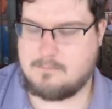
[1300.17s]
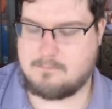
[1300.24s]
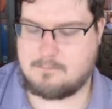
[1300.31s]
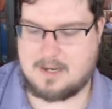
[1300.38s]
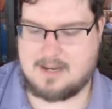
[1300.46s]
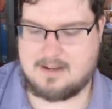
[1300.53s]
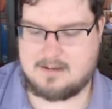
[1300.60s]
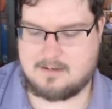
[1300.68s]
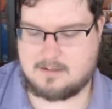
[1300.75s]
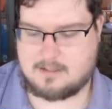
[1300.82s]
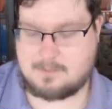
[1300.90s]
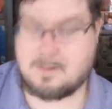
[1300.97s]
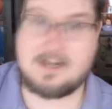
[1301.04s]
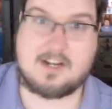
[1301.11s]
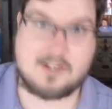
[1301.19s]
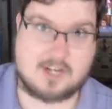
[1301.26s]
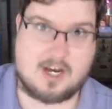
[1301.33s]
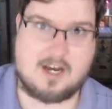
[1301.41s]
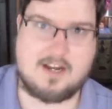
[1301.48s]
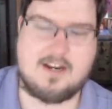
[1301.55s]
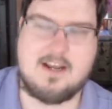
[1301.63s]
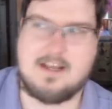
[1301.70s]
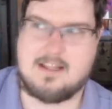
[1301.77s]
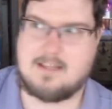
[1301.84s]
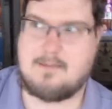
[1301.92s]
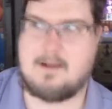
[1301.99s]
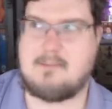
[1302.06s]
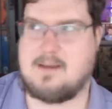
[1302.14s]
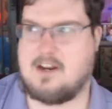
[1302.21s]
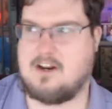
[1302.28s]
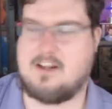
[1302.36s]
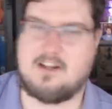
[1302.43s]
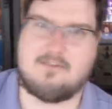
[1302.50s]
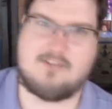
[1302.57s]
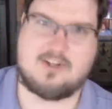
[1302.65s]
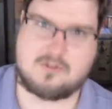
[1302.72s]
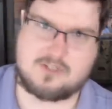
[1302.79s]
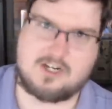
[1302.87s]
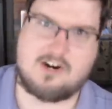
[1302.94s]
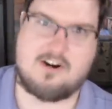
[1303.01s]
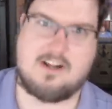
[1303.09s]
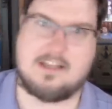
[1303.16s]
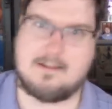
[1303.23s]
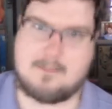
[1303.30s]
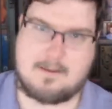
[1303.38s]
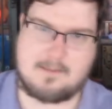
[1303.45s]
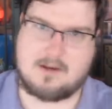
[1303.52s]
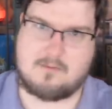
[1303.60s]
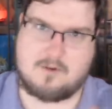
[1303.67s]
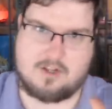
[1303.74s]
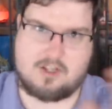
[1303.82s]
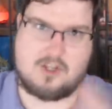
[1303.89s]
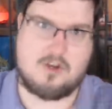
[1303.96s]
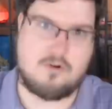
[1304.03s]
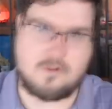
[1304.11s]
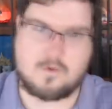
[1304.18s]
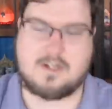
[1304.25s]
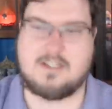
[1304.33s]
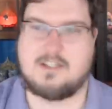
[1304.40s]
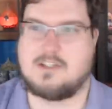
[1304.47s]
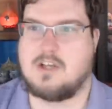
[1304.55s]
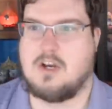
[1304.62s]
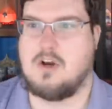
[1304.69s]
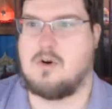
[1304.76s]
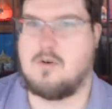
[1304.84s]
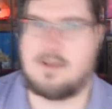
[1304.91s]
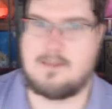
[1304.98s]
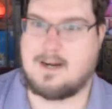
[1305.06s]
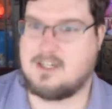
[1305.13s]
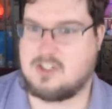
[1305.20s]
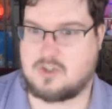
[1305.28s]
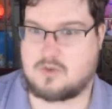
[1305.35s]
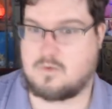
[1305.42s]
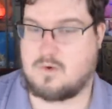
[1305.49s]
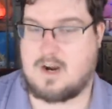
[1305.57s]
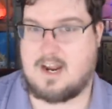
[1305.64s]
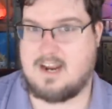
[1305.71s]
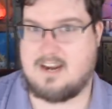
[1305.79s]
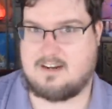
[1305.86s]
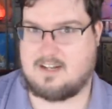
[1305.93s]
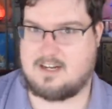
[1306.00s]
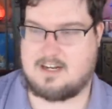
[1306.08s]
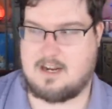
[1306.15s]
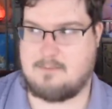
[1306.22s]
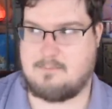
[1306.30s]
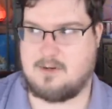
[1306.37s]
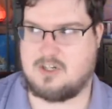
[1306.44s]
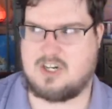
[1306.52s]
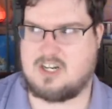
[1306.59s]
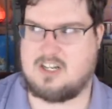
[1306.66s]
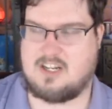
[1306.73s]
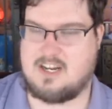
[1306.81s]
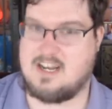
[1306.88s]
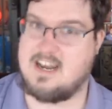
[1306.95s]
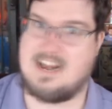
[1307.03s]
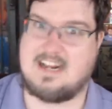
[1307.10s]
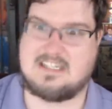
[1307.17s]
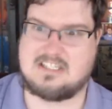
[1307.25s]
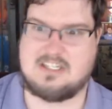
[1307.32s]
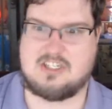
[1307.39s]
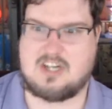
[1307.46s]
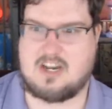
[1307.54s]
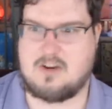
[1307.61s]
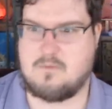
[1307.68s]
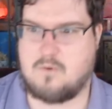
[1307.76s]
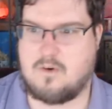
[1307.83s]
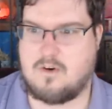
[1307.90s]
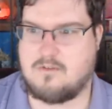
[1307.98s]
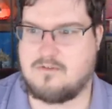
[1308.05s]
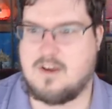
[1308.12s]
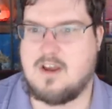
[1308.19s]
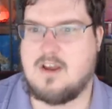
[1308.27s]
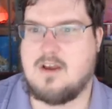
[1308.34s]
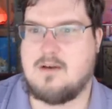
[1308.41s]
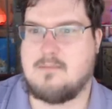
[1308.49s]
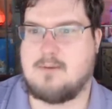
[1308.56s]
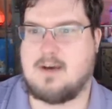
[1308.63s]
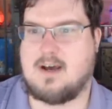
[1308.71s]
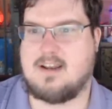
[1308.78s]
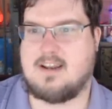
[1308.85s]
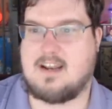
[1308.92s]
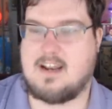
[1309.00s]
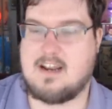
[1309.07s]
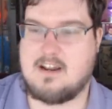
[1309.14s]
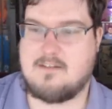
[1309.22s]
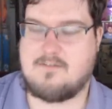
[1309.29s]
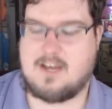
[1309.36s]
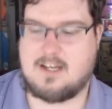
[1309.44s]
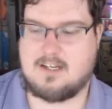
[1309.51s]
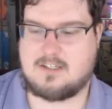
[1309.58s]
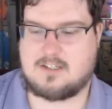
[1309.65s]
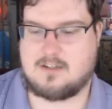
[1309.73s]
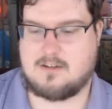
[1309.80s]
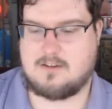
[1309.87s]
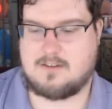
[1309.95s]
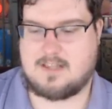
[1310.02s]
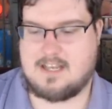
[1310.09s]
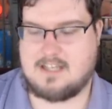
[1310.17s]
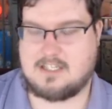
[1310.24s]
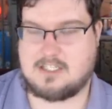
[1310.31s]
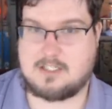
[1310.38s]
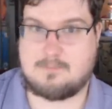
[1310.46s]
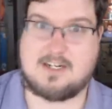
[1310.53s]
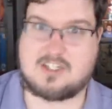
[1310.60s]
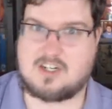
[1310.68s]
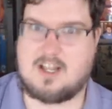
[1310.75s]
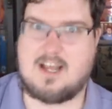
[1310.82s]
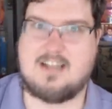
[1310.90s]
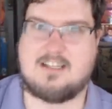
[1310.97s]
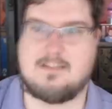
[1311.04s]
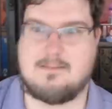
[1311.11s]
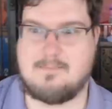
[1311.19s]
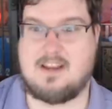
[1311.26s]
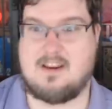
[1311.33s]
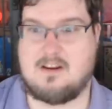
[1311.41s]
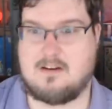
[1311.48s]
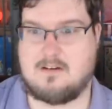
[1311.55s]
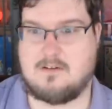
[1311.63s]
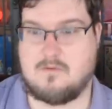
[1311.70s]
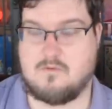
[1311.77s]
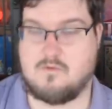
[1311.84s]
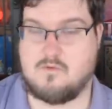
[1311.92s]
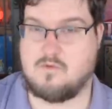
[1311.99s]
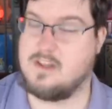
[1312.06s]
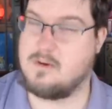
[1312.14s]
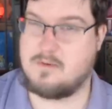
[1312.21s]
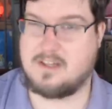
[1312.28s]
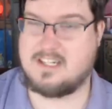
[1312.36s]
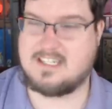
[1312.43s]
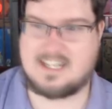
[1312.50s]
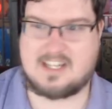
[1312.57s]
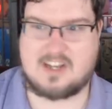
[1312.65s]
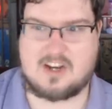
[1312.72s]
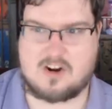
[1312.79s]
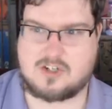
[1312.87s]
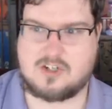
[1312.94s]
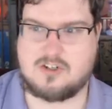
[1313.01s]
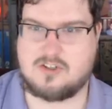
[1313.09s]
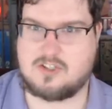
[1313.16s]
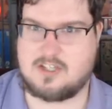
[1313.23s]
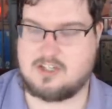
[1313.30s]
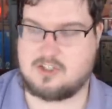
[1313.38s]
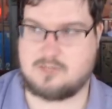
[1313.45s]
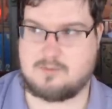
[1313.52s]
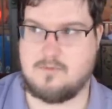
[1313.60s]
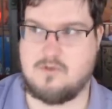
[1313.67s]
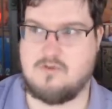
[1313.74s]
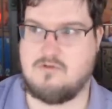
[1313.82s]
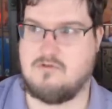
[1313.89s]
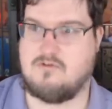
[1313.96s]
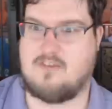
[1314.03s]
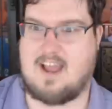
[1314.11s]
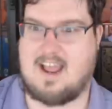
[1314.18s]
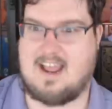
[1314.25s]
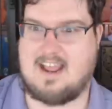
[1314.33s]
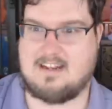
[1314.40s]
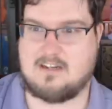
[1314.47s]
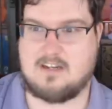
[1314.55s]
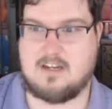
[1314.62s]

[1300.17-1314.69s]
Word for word: But depending on the Khan, they might be on an individual chariot, they might be on one of the huge ones, or they might just ride like a particularly nasty giant wolf. But in any event, they specialize in being really, really deadly archers that just move at